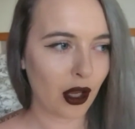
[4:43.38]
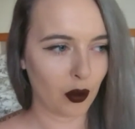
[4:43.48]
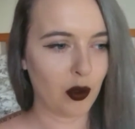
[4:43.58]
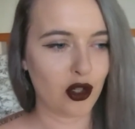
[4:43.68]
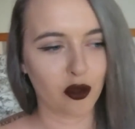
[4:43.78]

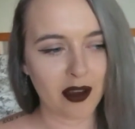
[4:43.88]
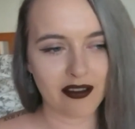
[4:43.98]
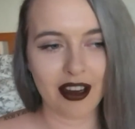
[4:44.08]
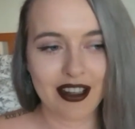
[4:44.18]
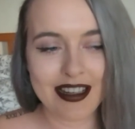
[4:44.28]
which will be
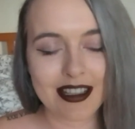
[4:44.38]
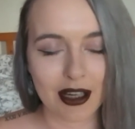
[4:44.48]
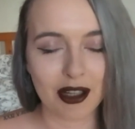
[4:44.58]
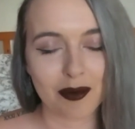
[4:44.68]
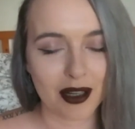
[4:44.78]
very
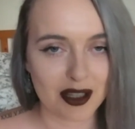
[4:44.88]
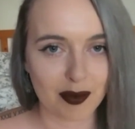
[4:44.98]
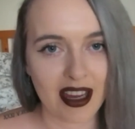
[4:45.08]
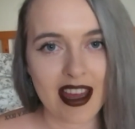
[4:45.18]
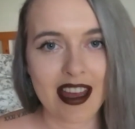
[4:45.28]
soon because my
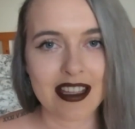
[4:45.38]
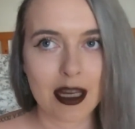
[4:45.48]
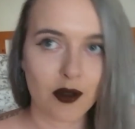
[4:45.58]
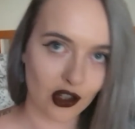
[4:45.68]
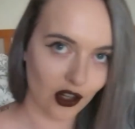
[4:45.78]
hair
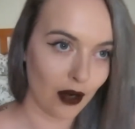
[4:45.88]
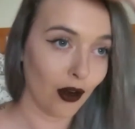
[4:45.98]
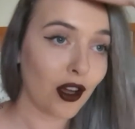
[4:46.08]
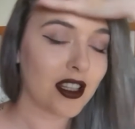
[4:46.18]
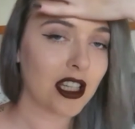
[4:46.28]
seems to grow
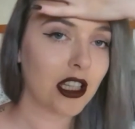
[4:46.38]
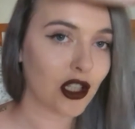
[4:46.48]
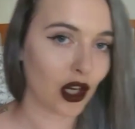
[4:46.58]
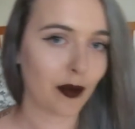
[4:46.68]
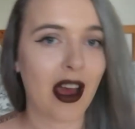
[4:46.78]
lots in the
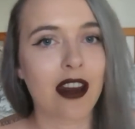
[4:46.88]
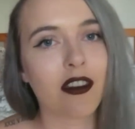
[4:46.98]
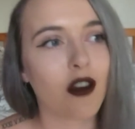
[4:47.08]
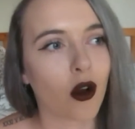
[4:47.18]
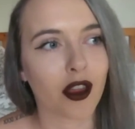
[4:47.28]
top and
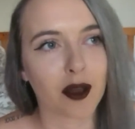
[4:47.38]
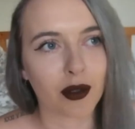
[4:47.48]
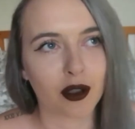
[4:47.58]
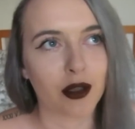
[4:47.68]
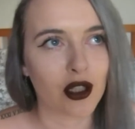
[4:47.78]
not at the
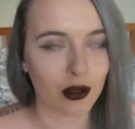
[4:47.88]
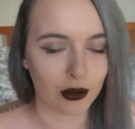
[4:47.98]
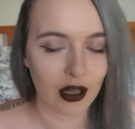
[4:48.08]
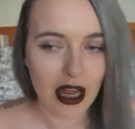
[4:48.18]
bottom at all,